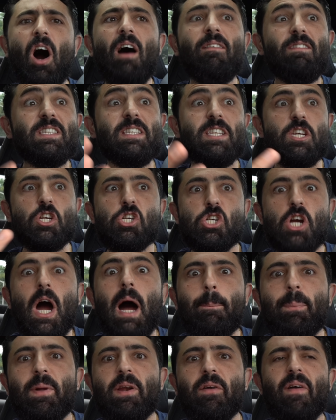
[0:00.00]
obviously
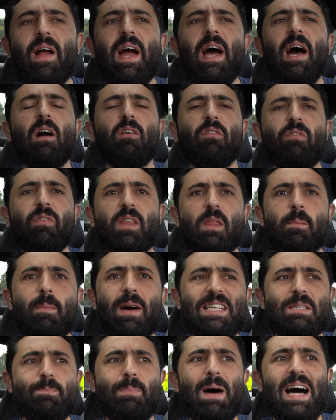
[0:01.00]
shopping around for the
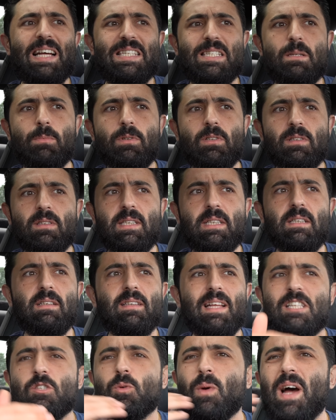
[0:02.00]
best possible deal.
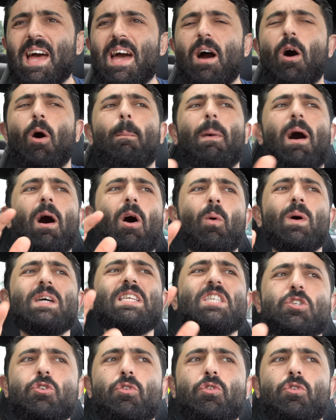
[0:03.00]
That's why I'm always